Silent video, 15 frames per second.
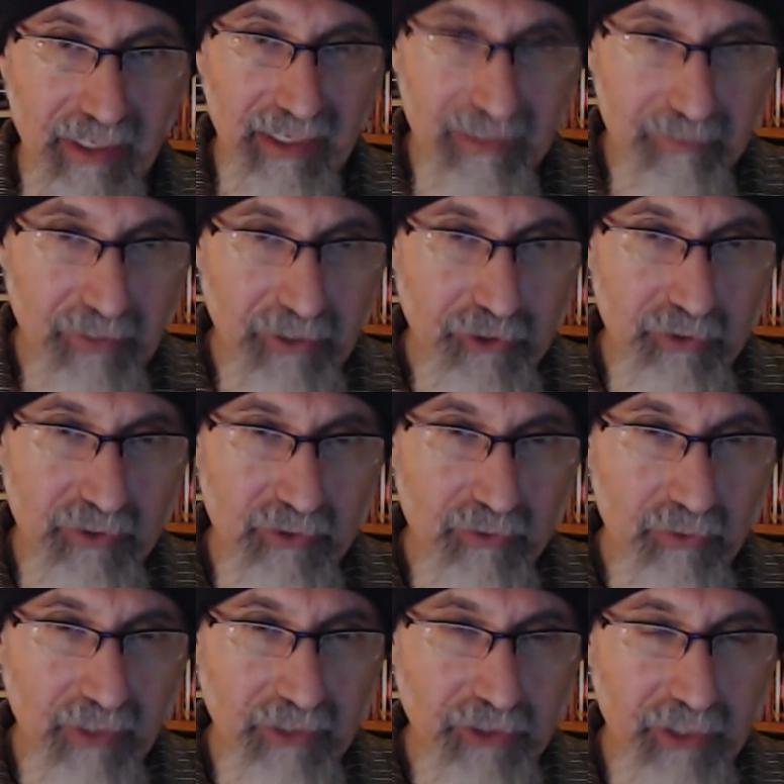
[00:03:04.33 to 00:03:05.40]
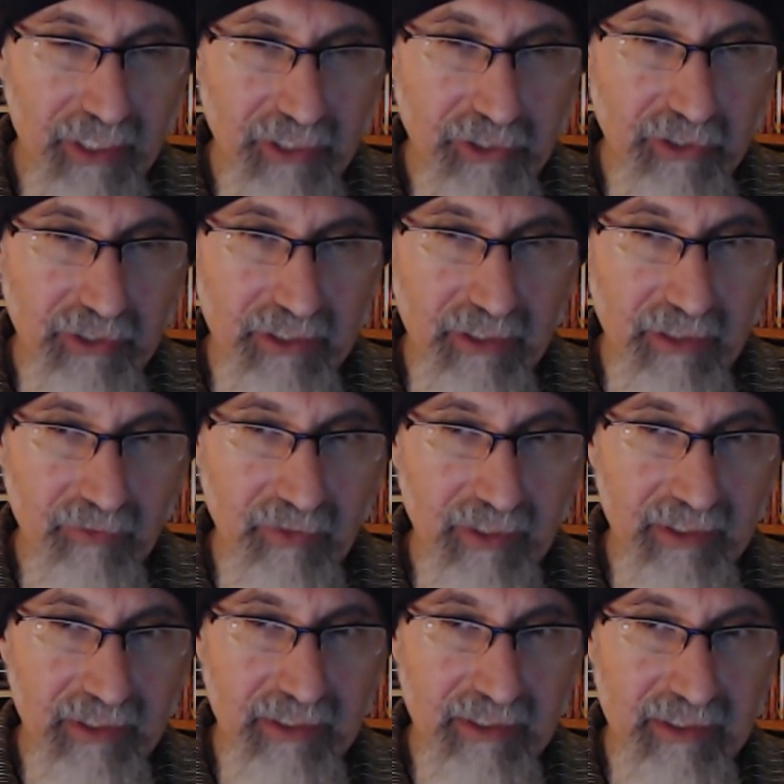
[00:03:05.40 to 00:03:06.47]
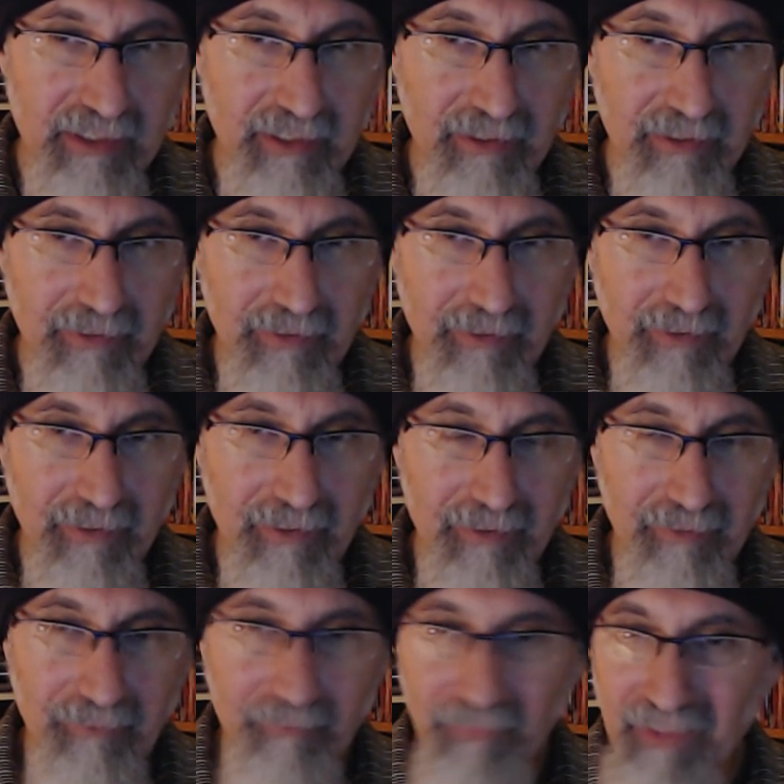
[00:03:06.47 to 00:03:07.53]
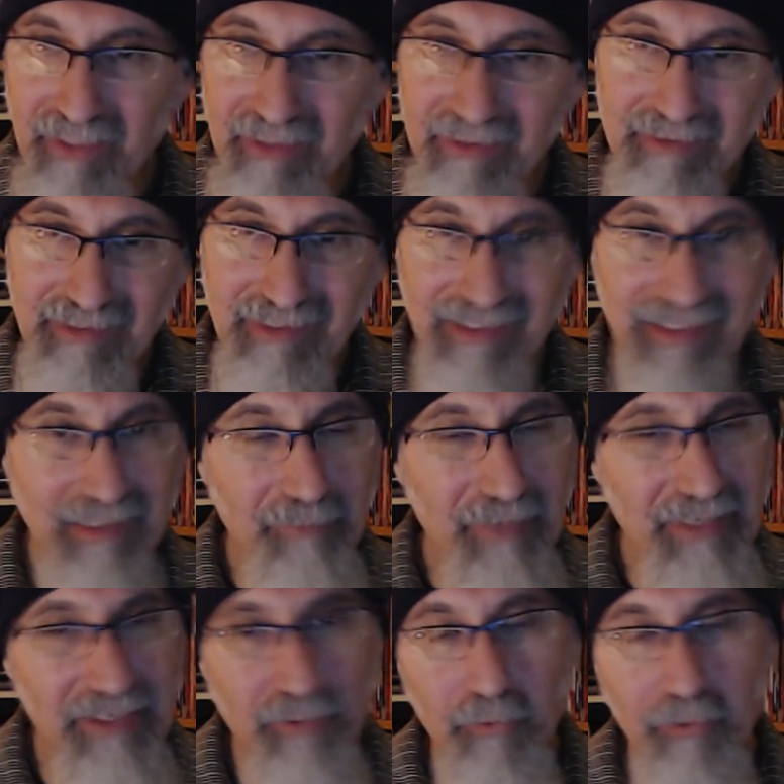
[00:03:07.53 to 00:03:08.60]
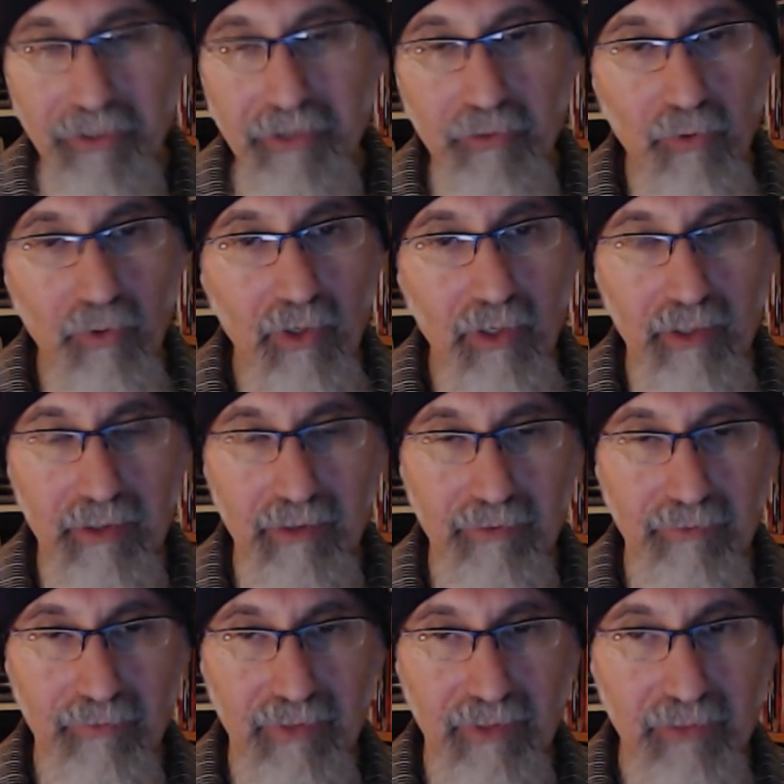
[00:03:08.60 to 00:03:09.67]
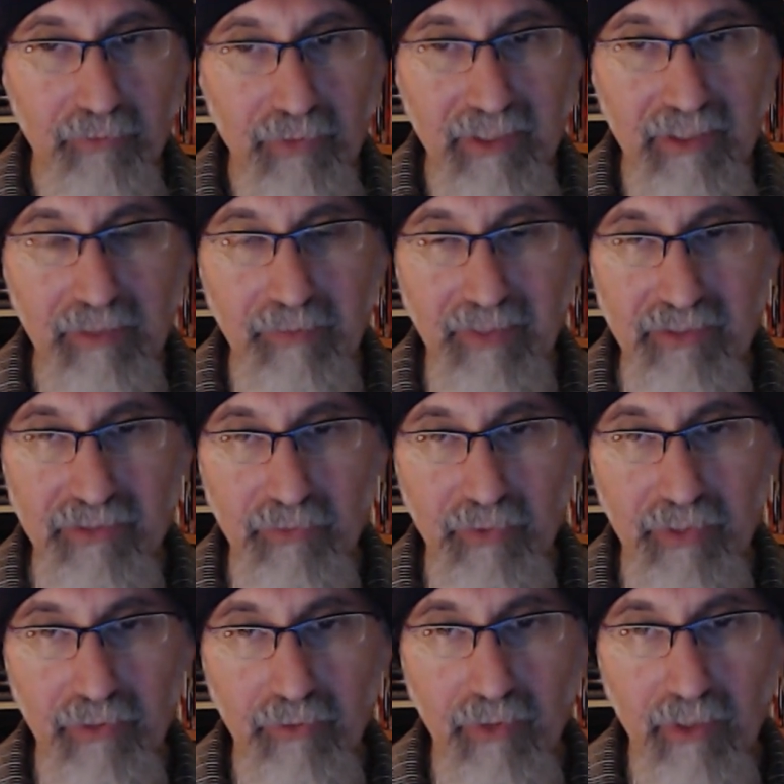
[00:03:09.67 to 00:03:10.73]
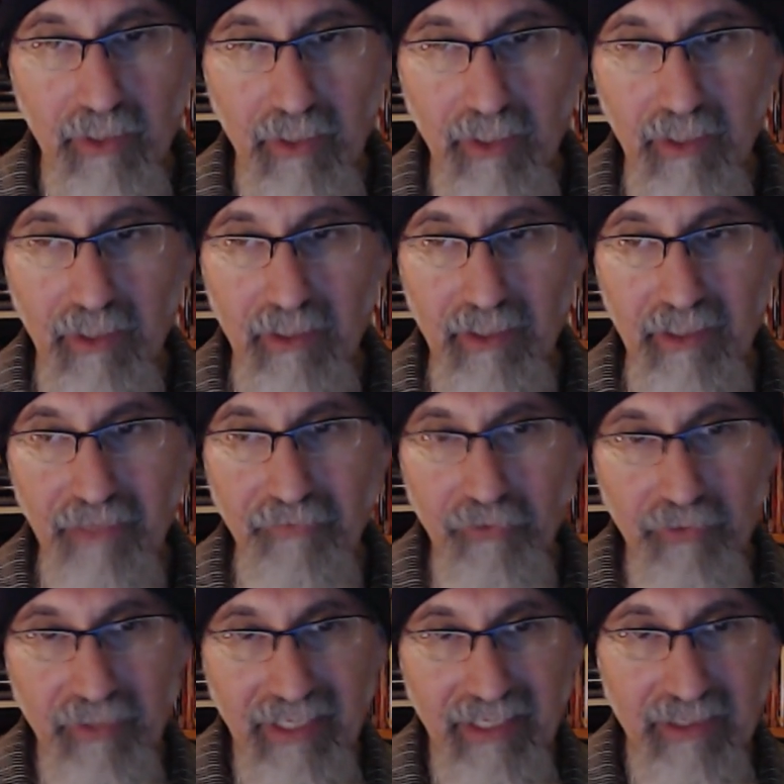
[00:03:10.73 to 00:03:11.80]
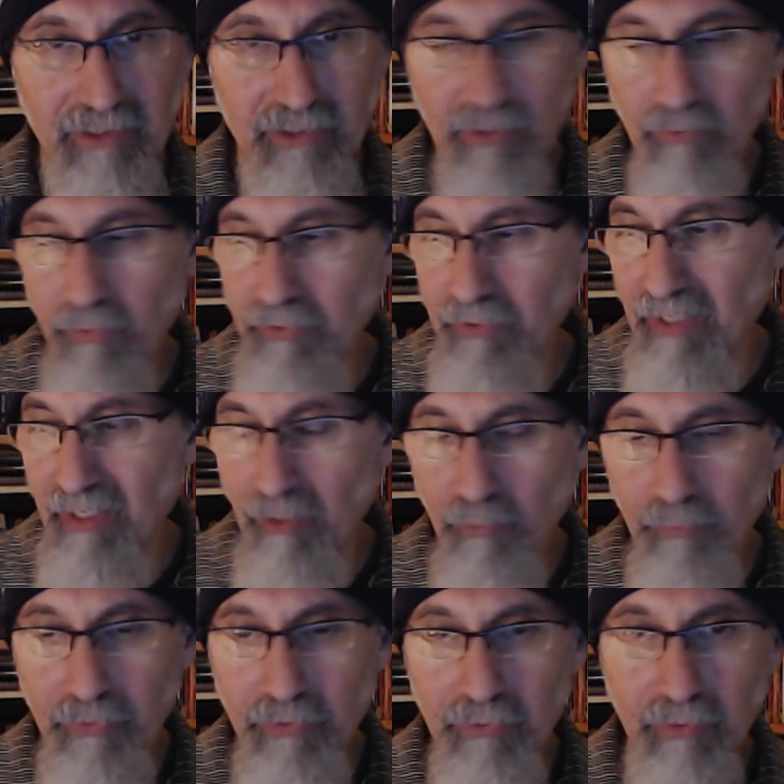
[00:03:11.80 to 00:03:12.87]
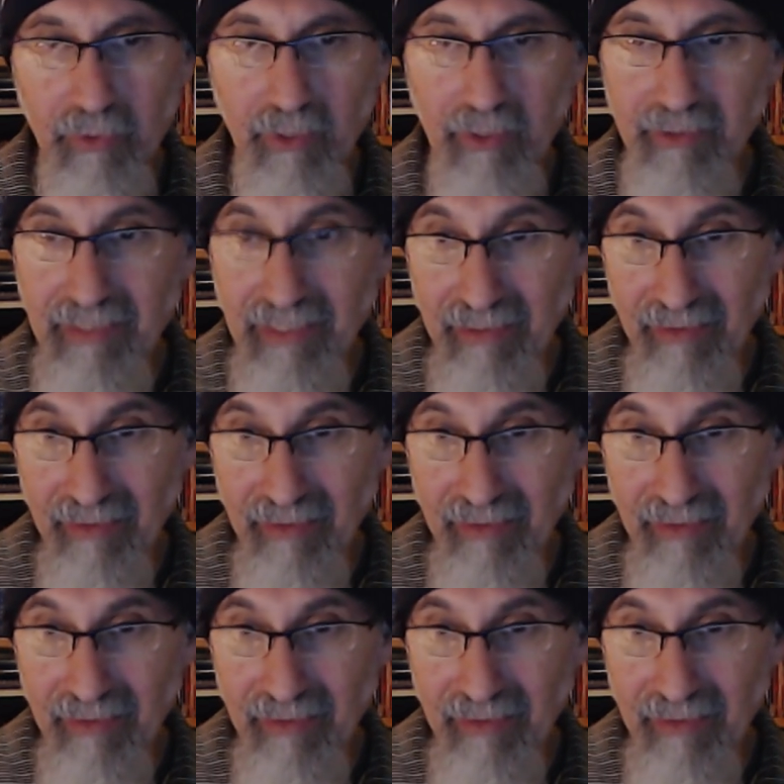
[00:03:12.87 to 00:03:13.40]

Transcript: elementary school education and stuff like this uh, it, depends where you are it really depends where you are if you're getting someone to help you they